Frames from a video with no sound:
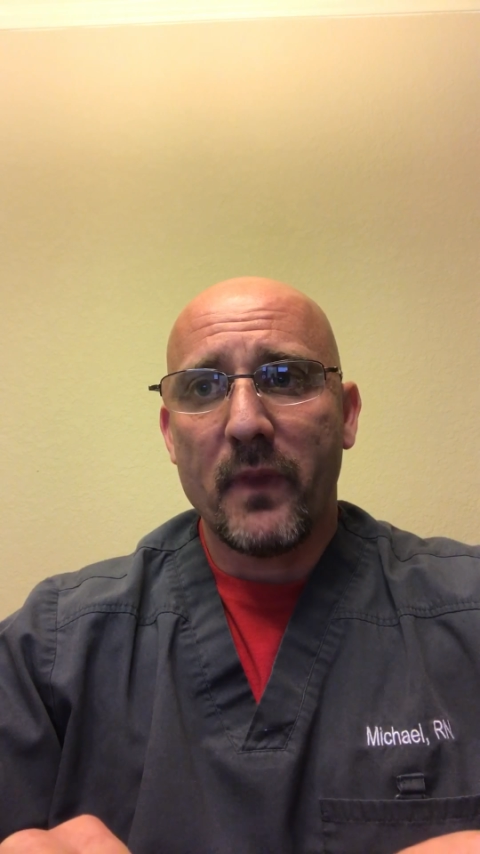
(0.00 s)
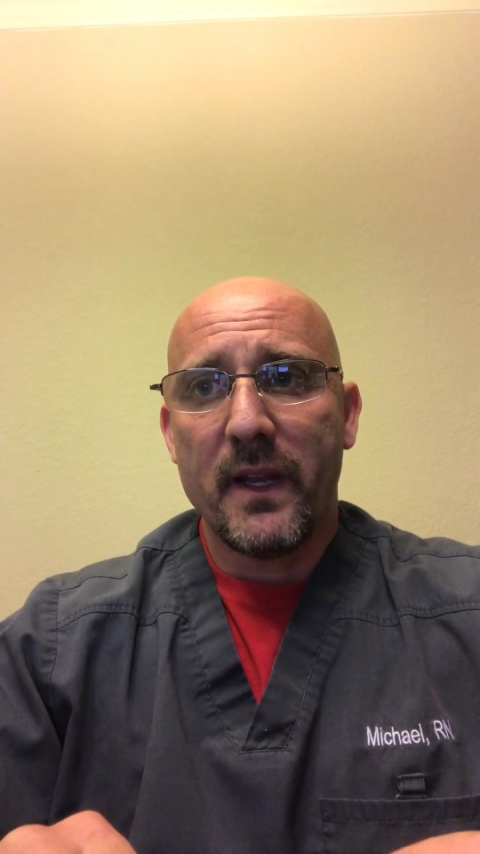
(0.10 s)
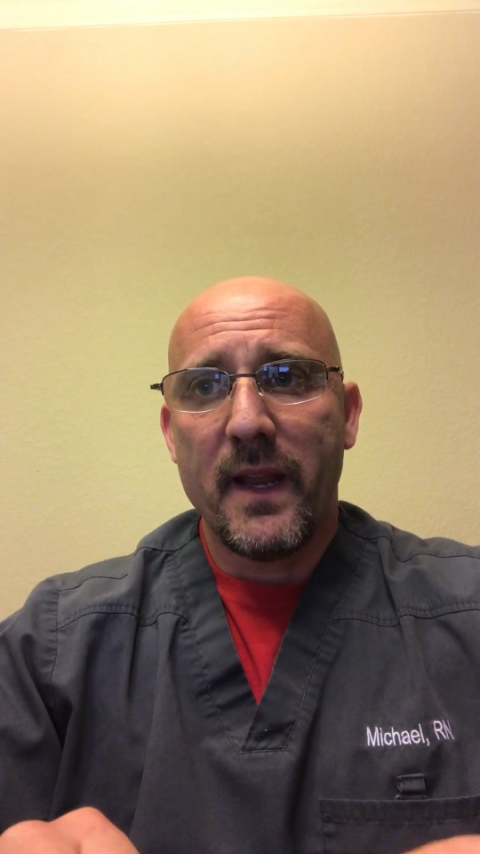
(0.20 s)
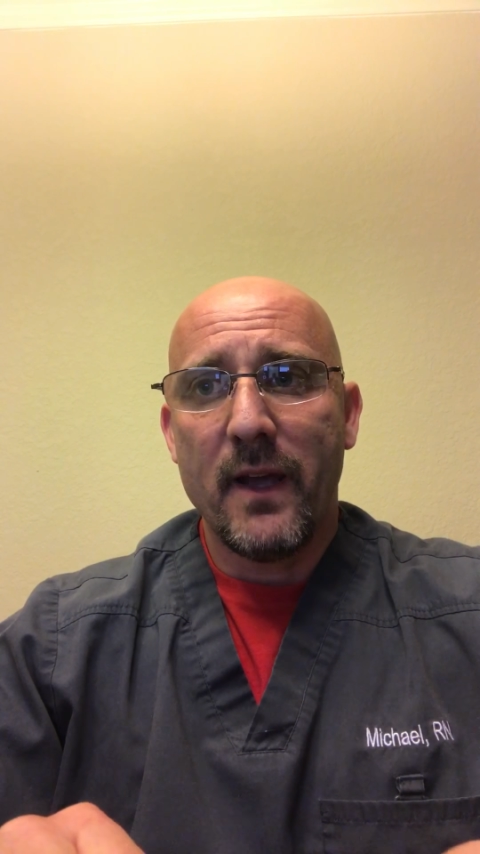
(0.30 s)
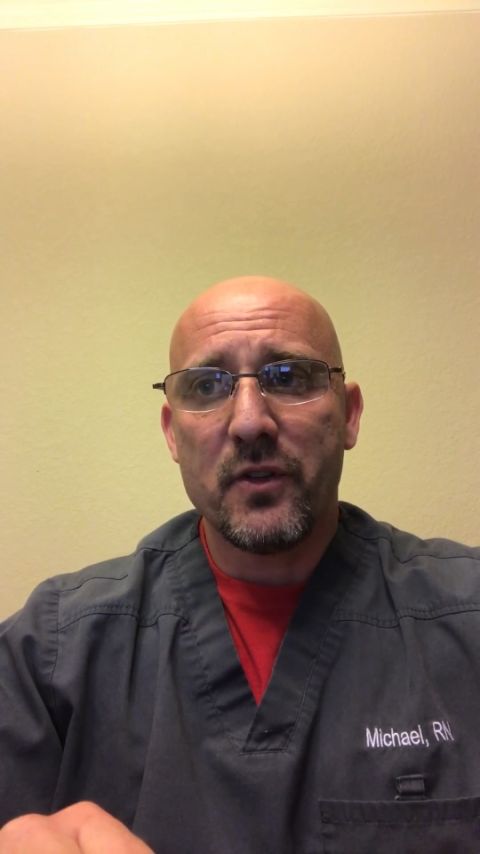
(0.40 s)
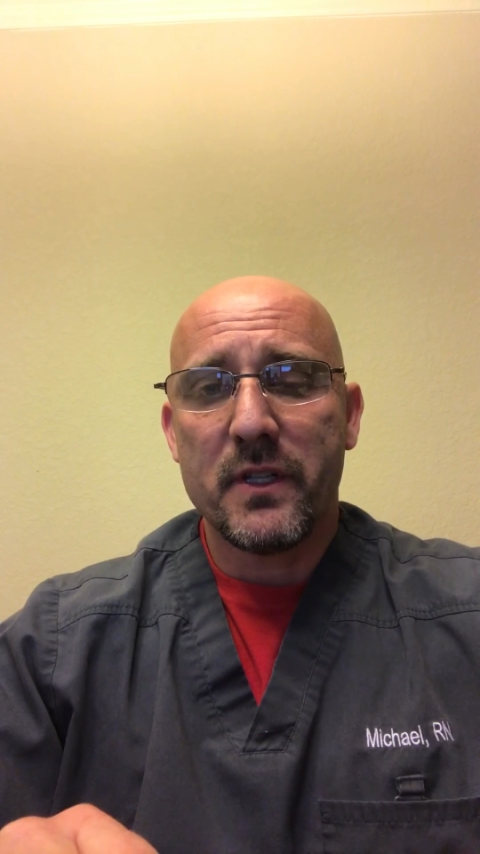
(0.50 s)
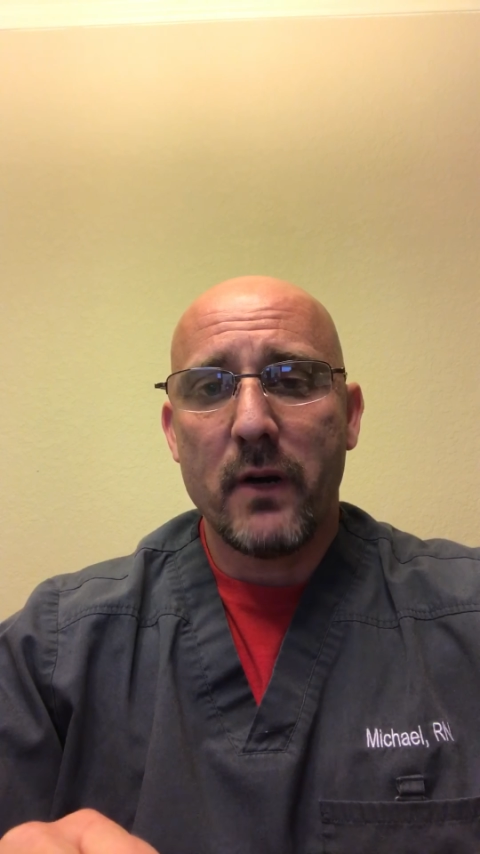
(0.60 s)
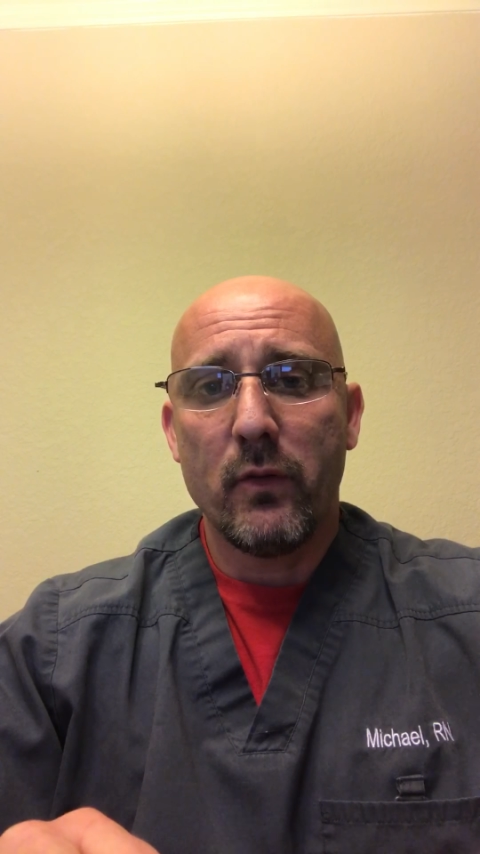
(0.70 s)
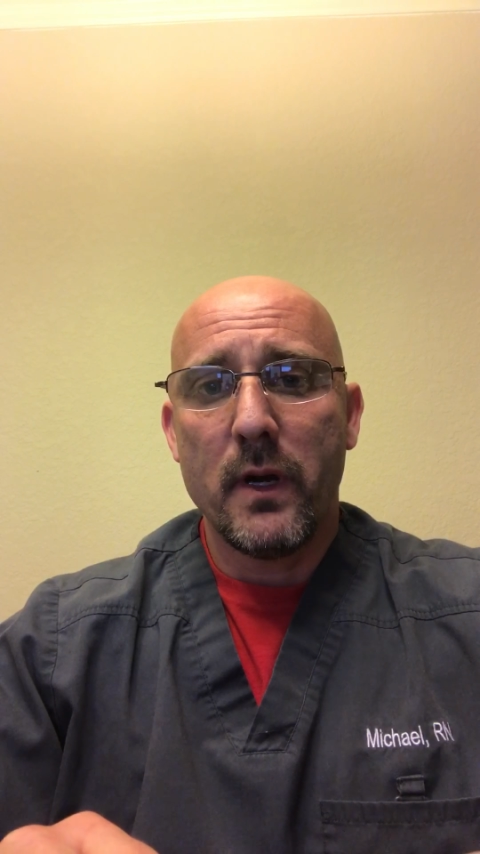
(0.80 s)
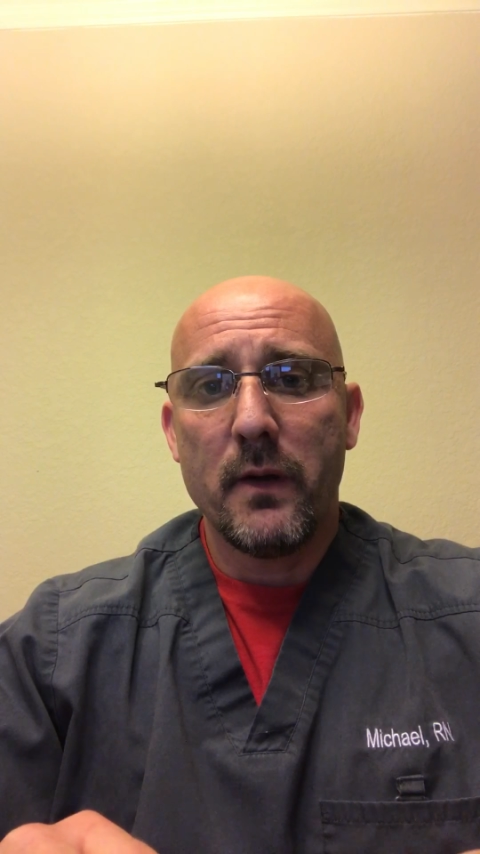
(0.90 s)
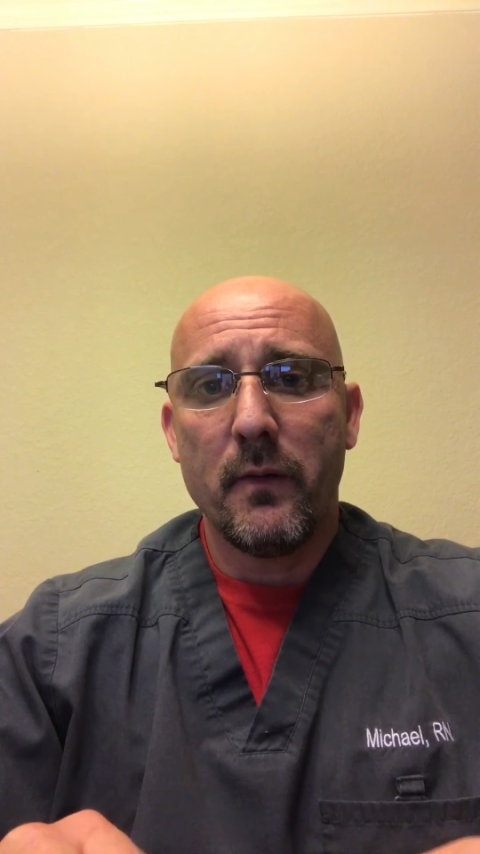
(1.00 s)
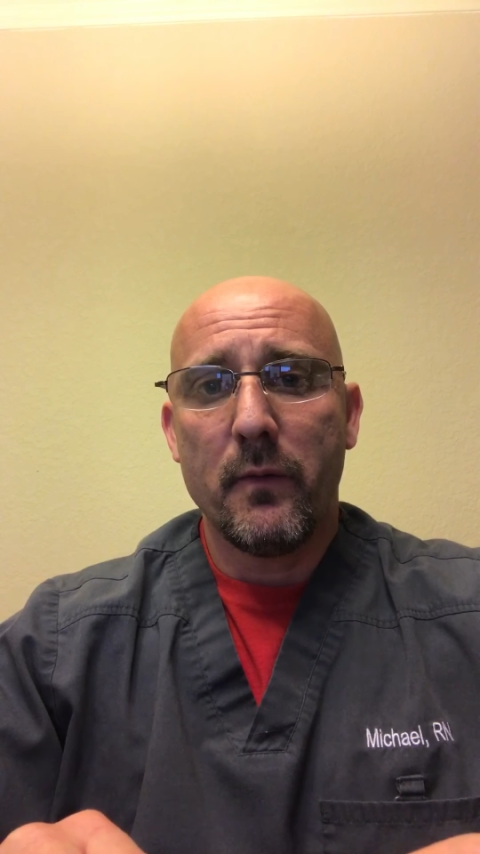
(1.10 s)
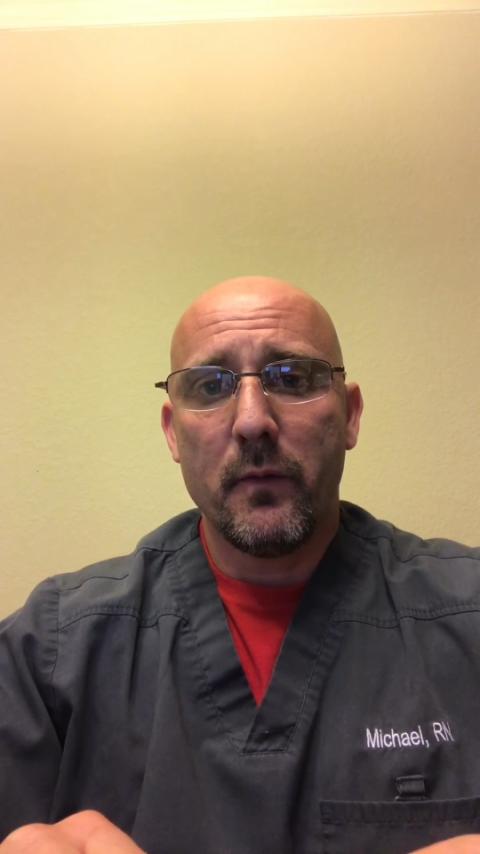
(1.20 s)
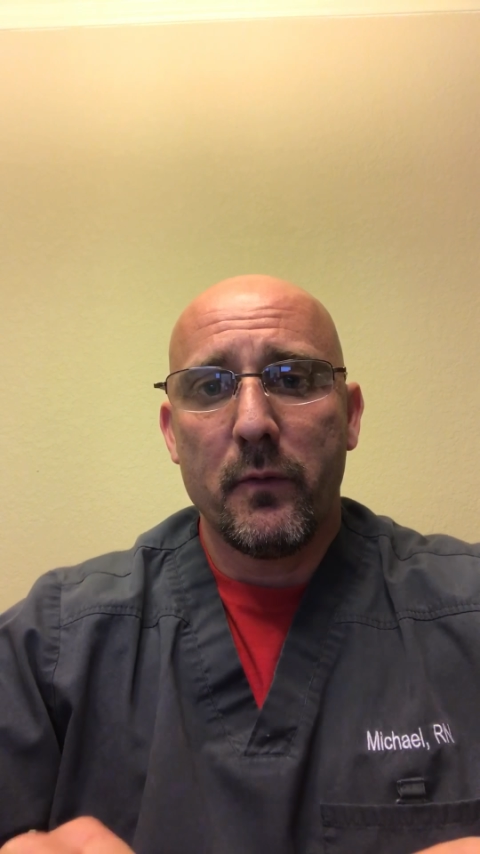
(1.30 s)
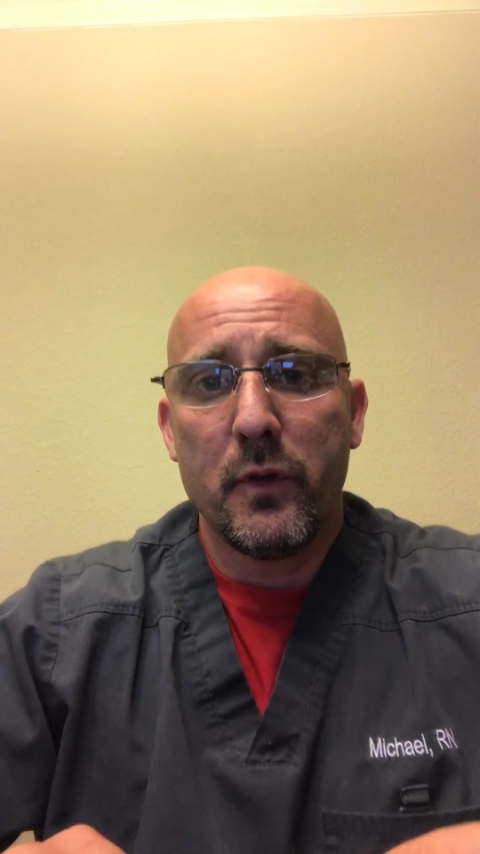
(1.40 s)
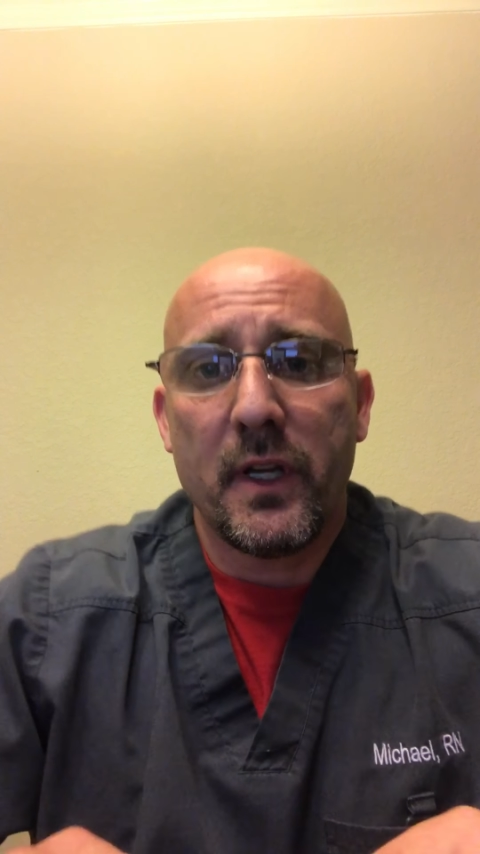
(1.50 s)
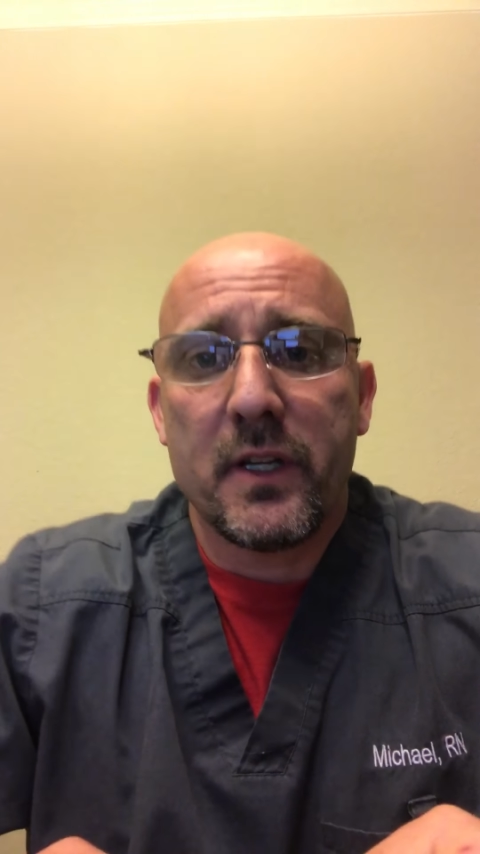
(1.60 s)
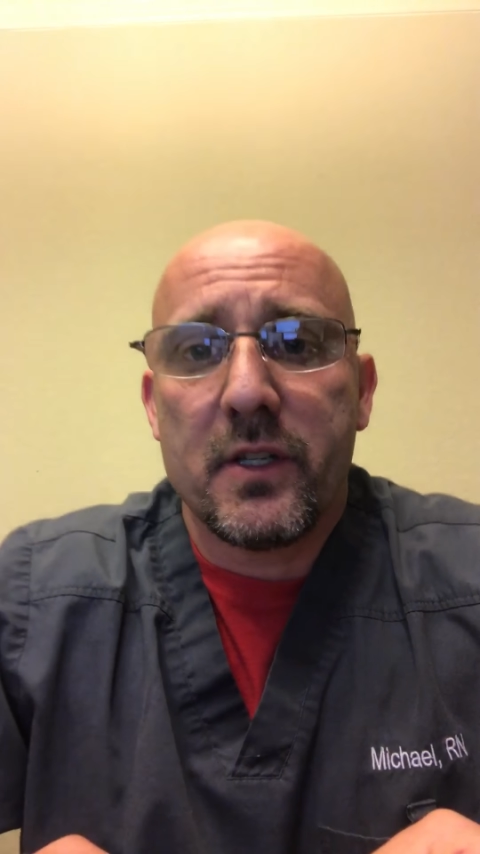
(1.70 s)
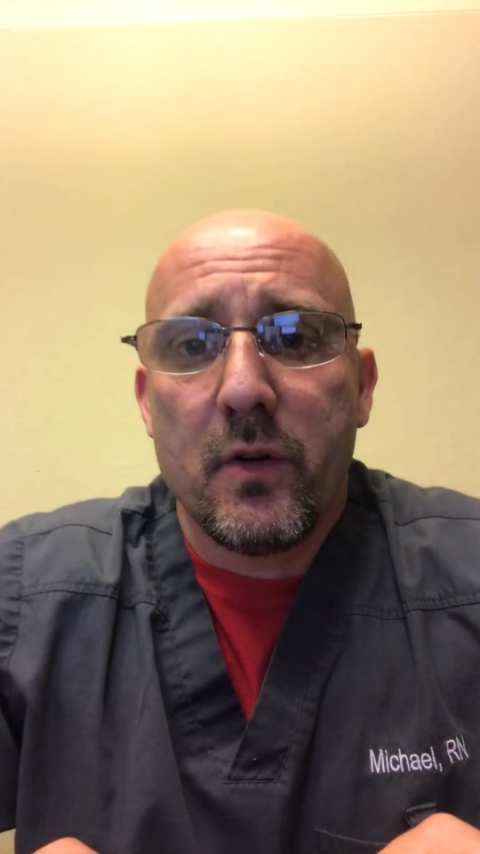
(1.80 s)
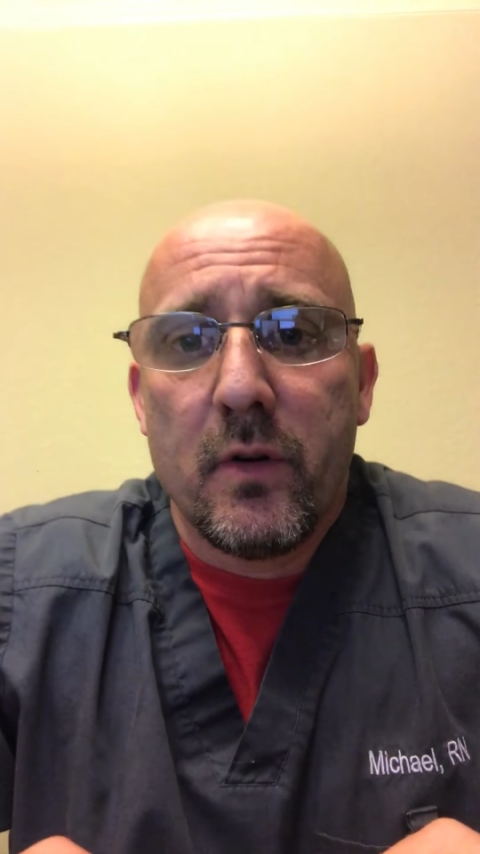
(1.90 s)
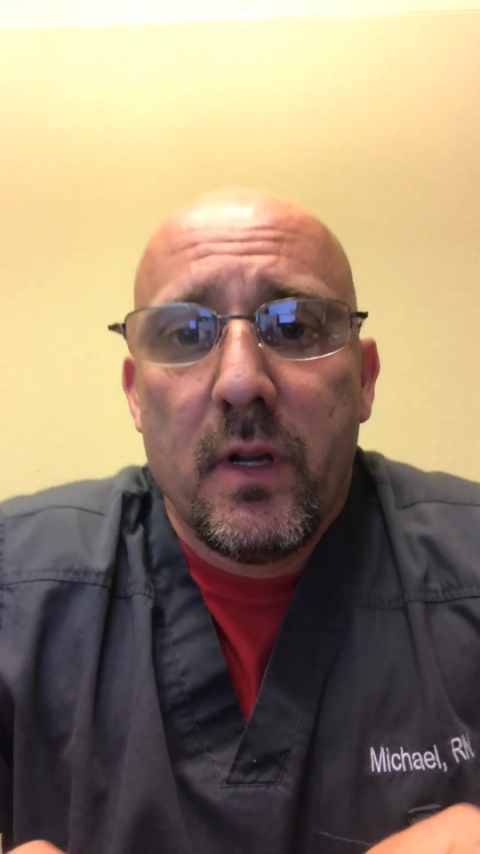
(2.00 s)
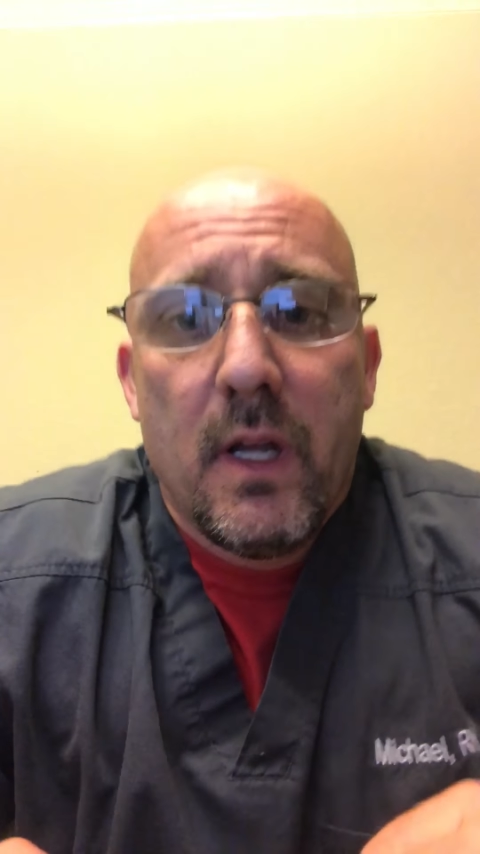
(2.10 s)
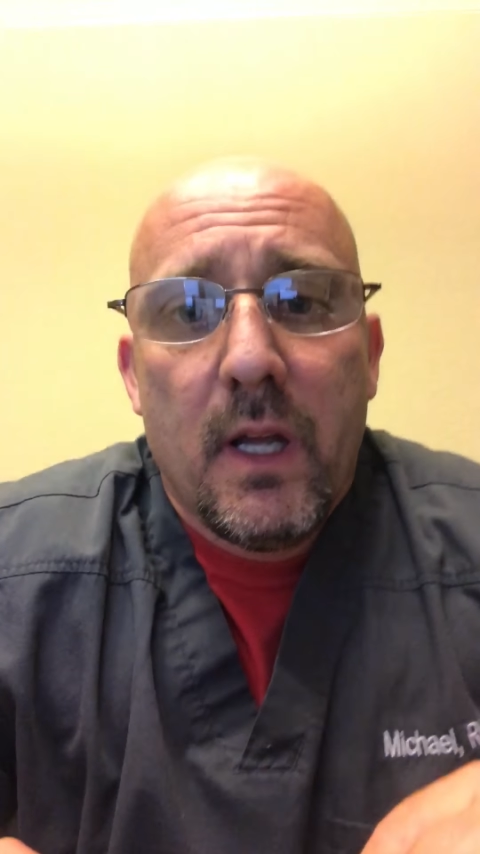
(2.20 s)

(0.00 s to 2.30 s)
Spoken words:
inhaled steroid, fluticasone.